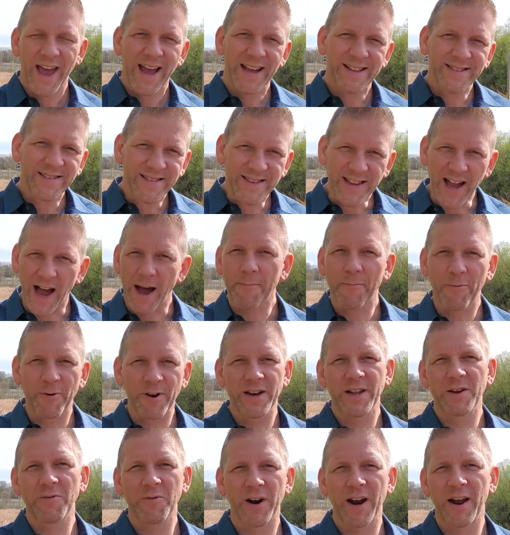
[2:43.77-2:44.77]
and stop
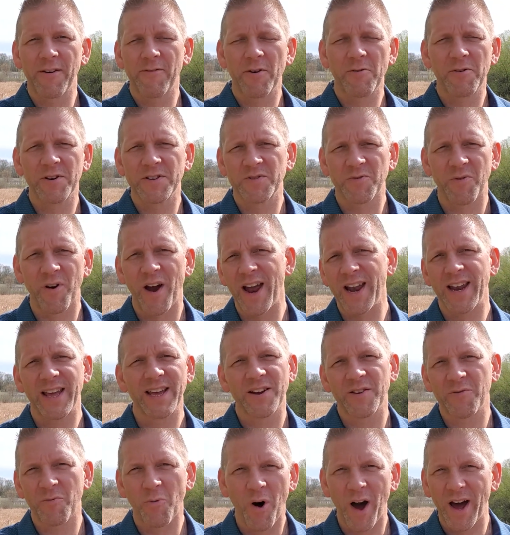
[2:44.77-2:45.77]
reading what everyone's
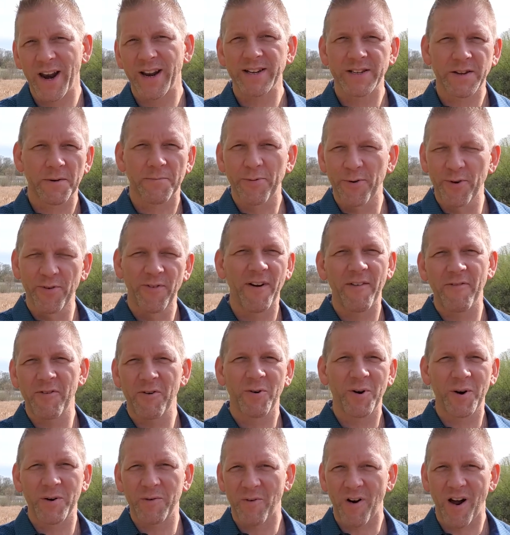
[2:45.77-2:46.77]
writing and wanting to prove
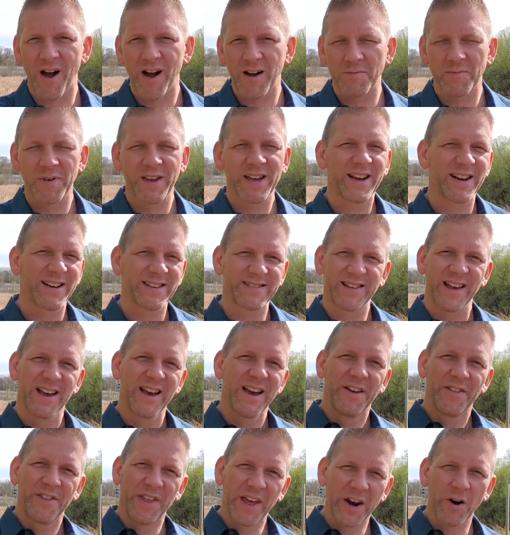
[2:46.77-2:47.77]
everyone wrong because
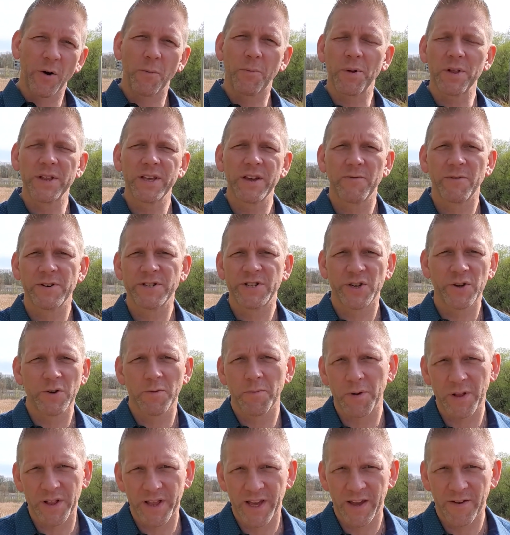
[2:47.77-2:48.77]
they don't believe what you
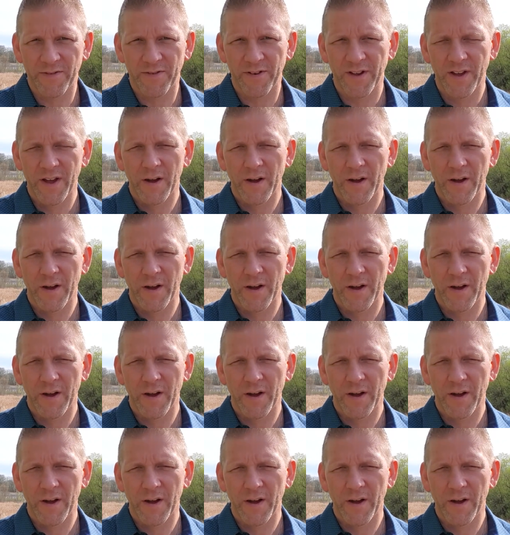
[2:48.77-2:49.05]
believe.